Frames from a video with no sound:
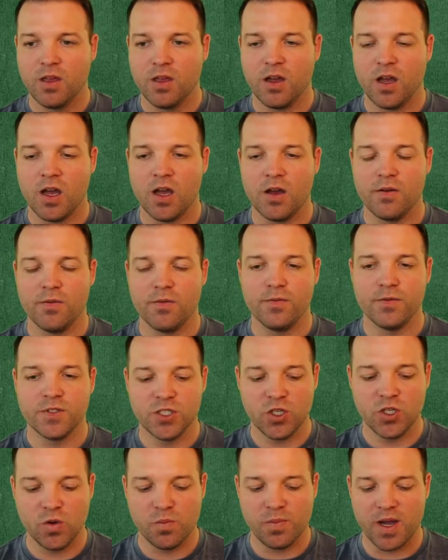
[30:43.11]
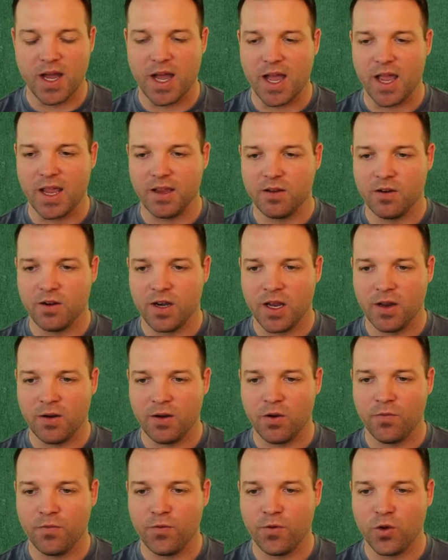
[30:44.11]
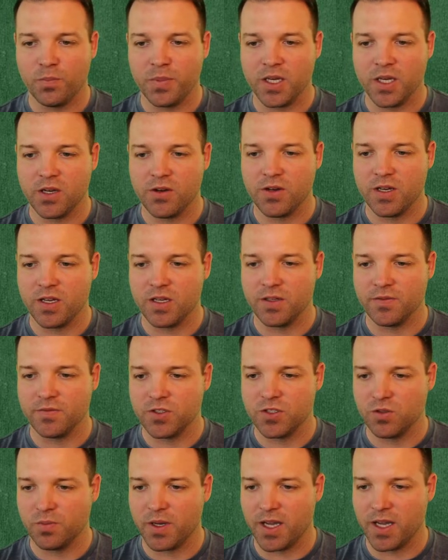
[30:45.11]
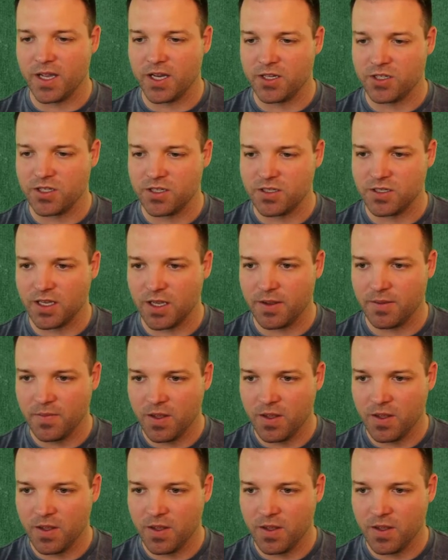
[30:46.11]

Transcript: of 2 pi, all right, a full period of 2 pi, I should say.